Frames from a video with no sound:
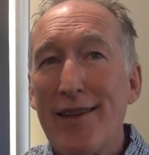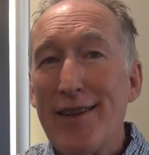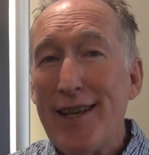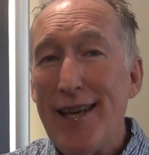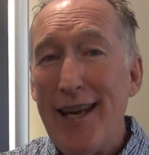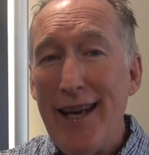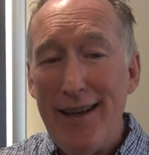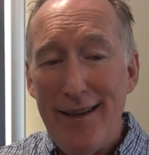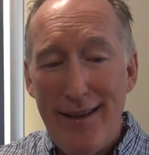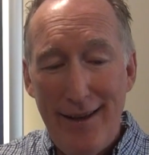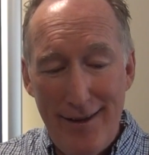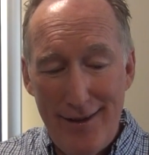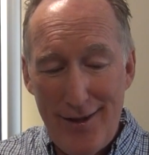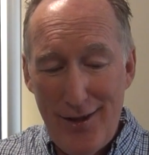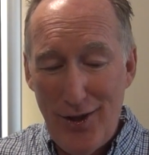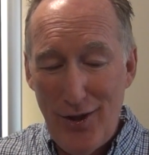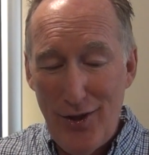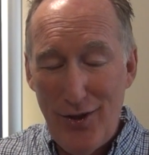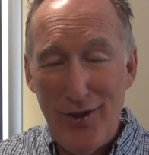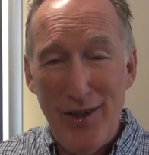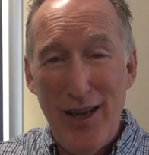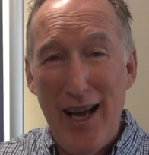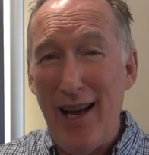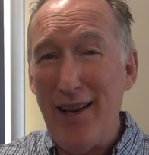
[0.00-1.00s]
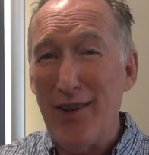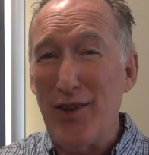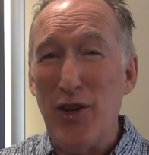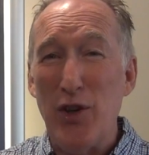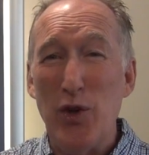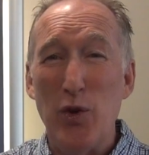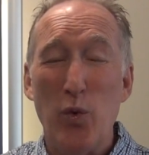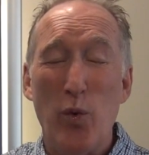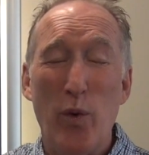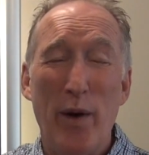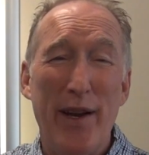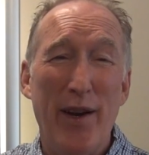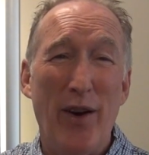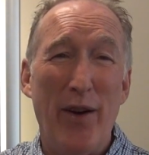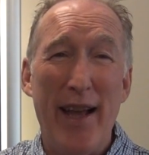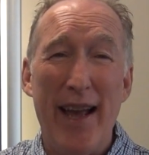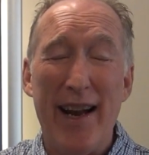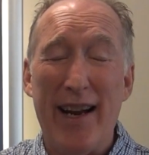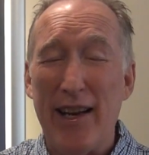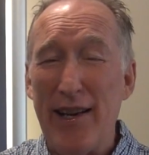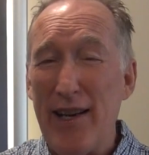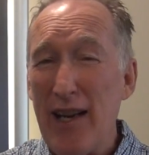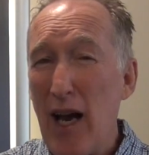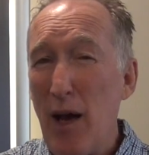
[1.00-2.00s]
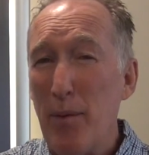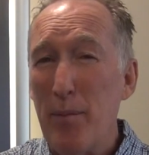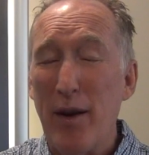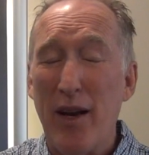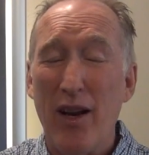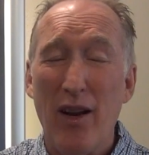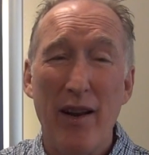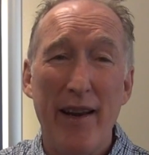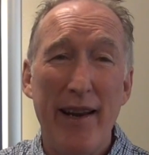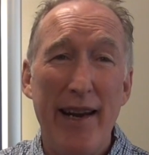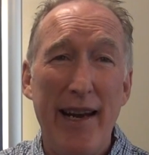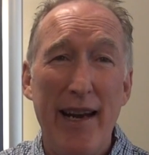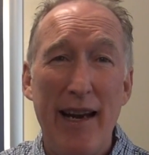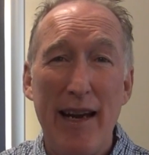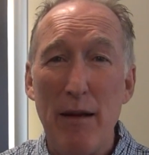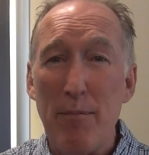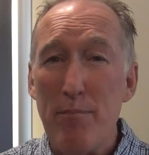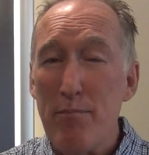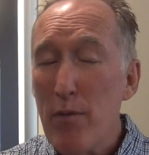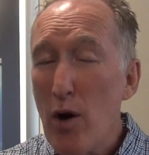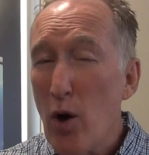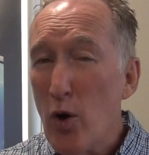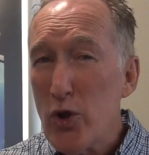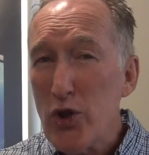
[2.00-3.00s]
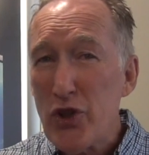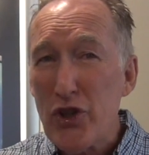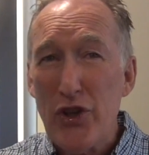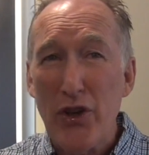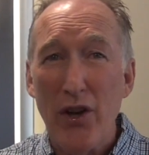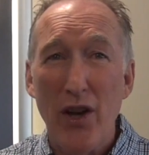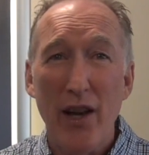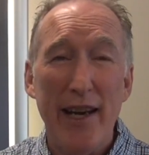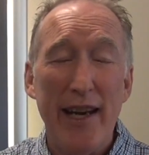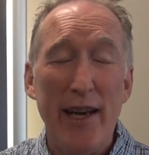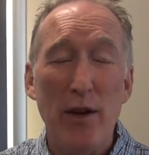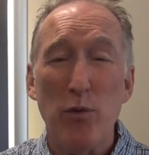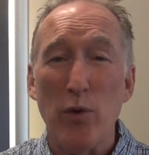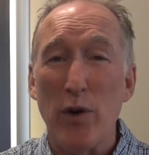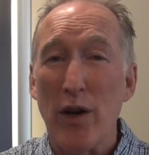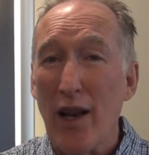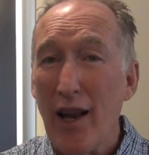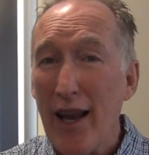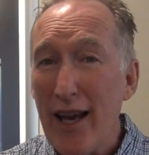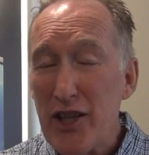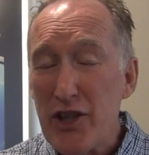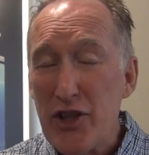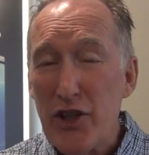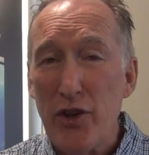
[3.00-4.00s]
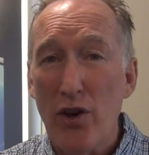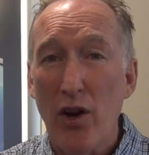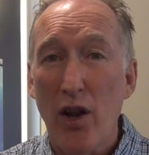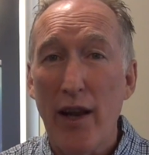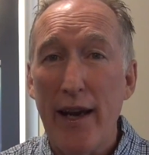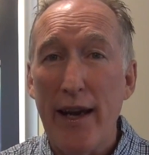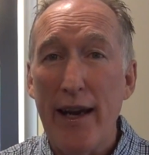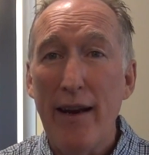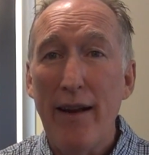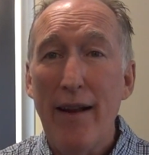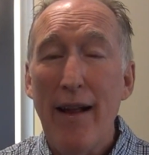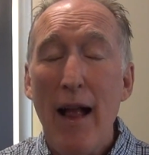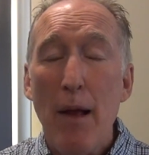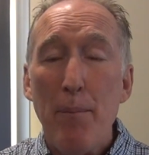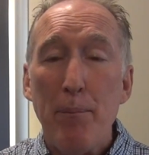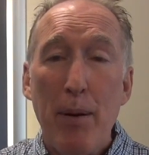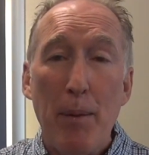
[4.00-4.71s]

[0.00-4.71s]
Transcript: tended to not do well economically, emotionally, relationally.